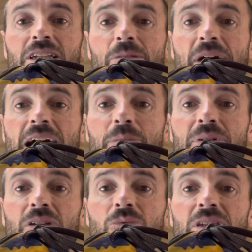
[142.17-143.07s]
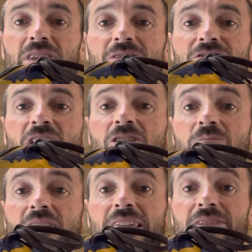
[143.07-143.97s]
I'm happy with the foam
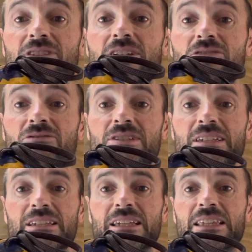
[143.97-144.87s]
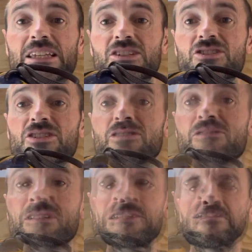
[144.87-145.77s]
that they've used in this shoe.
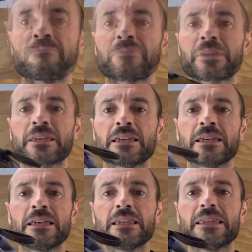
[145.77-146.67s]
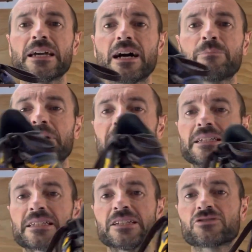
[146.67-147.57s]
The upper
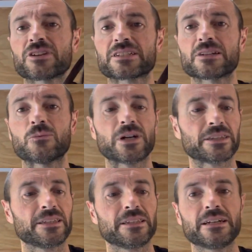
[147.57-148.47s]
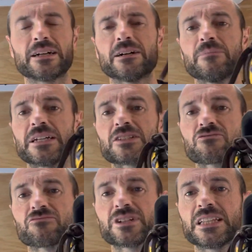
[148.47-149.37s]
is an interesting one. It's
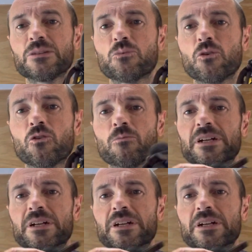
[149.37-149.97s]
really warm.